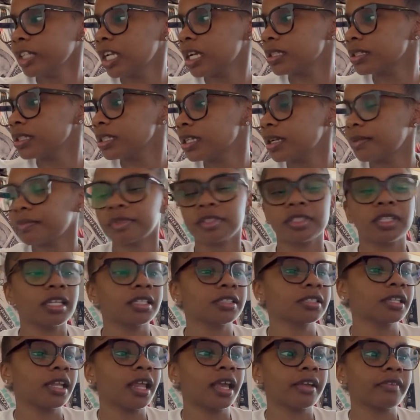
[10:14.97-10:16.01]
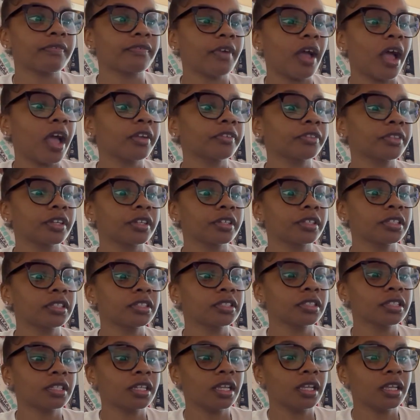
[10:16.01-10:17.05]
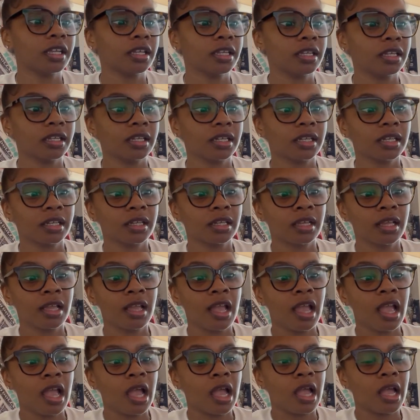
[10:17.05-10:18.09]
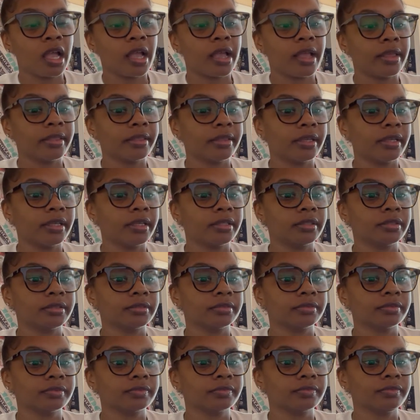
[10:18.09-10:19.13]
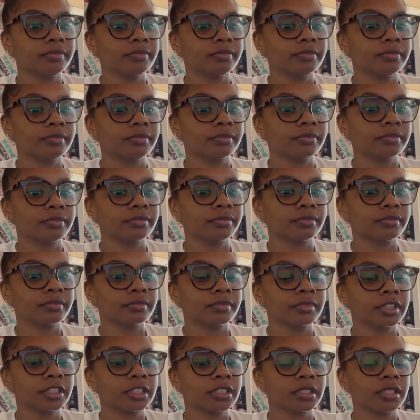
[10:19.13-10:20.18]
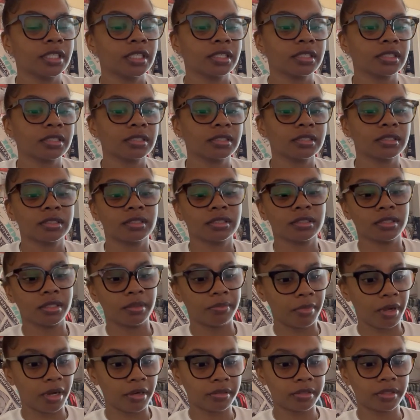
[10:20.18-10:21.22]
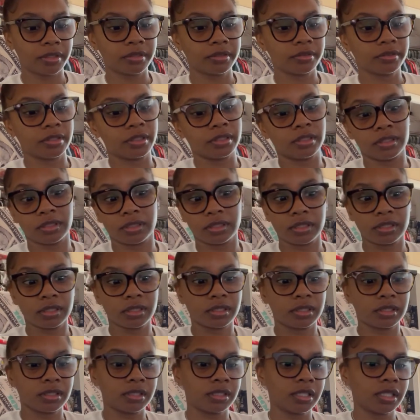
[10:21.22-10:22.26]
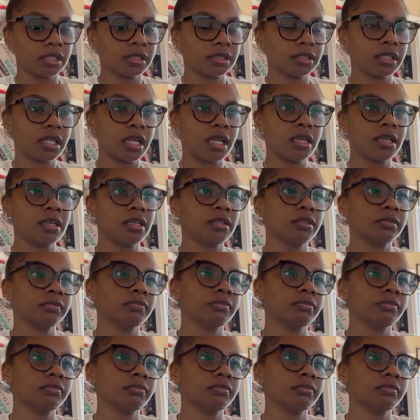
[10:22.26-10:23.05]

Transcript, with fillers: I think I'm gonna stay till like 5.30 today and then six tomorrow and six the next day.